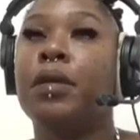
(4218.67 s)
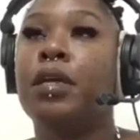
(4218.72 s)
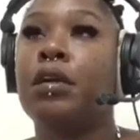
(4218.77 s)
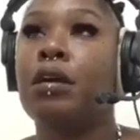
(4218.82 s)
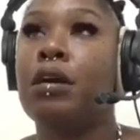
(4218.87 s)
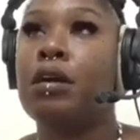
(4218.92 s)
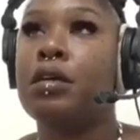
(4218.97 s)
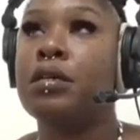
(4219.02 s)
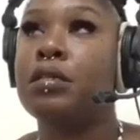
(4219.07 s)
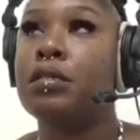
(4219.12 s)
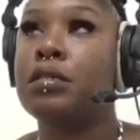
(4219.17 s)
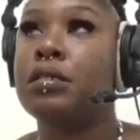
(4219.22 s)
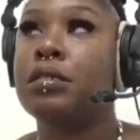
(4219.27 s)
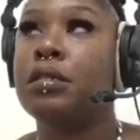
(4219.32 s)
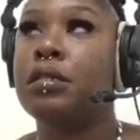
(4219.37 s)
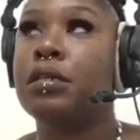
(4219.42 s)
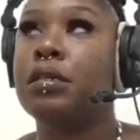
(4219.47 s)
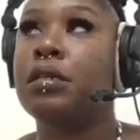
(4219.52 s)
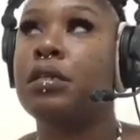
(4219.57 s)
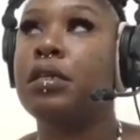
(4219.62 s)

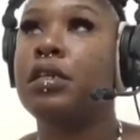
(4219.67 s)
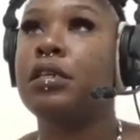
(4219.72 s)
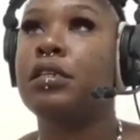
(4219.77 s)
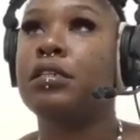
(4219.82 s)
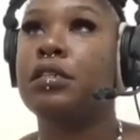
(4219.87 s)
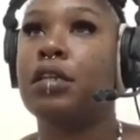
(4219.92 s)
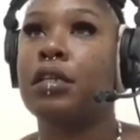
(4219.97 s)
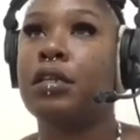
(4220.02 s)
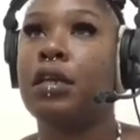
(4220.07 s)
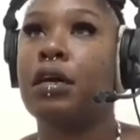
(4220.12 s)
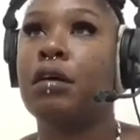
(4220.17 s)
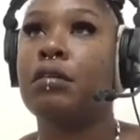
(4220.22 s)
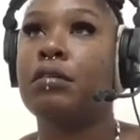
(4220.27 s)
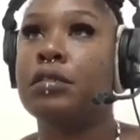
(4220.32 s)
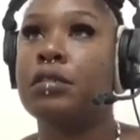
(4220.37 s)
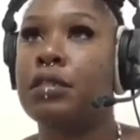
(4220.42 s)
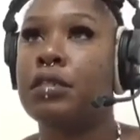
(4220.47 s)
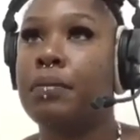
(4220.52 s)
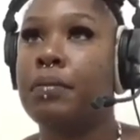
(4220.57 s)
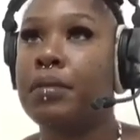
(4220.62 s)
Because he's not
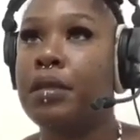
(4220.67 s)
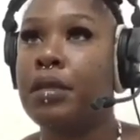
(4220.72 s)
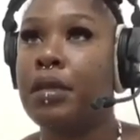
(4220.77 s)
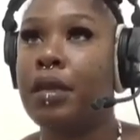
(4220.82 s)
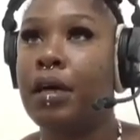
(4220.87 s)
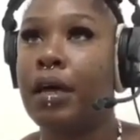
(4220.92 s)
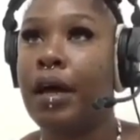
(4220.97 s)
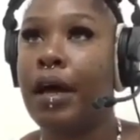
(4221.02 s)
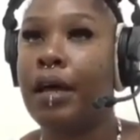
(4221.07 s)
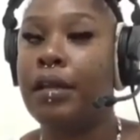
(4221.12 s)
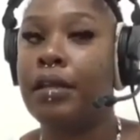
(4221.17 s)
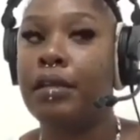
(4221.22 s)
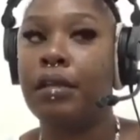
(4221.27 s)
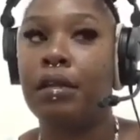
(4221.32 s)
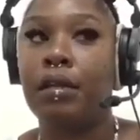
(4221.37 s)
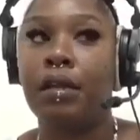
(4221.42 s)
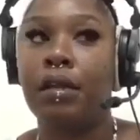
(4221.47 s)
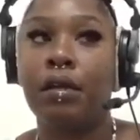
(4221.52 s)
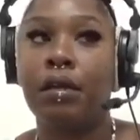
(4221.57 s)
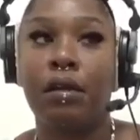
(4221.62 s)
accustomed to
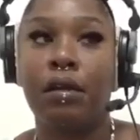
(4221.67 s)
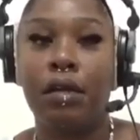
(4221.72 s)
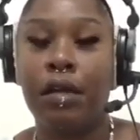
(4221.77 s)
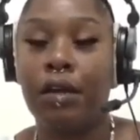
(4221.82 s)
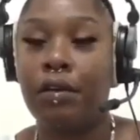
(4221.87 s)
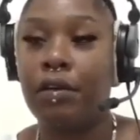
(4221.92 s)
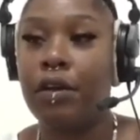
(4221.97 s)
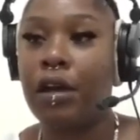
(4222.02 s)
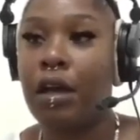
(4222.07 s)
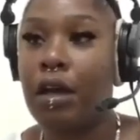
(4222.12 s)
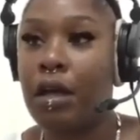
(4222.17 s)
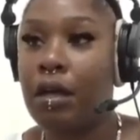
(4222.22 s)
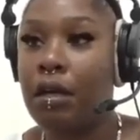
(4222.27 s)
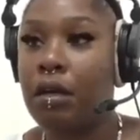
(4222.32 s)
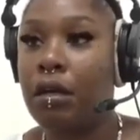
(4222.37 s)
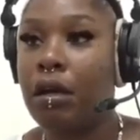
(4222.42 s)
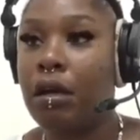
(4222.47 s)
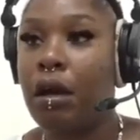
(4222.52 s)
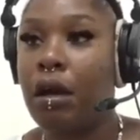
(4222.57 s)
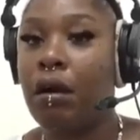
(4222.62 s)
the area
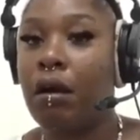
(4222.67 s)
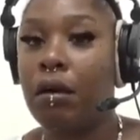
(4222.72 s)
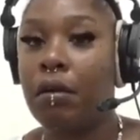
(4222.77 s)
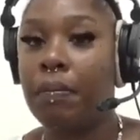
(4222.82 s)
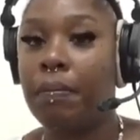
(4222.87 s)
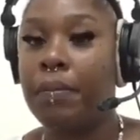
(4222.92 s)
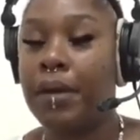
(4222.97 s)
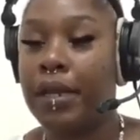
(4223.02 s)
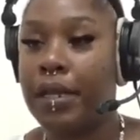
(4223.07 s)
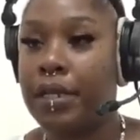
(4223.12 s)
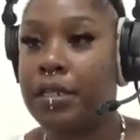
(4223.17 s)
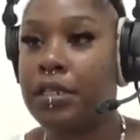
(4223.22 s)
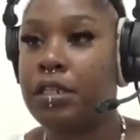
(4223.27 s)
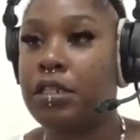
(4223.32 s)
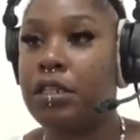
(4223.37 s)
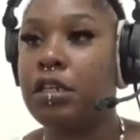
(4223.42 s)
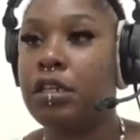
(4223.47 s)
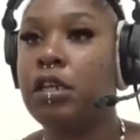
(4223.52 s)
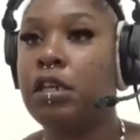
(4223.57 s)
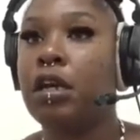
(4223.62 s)
or the
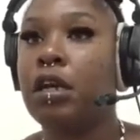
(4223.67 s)
place,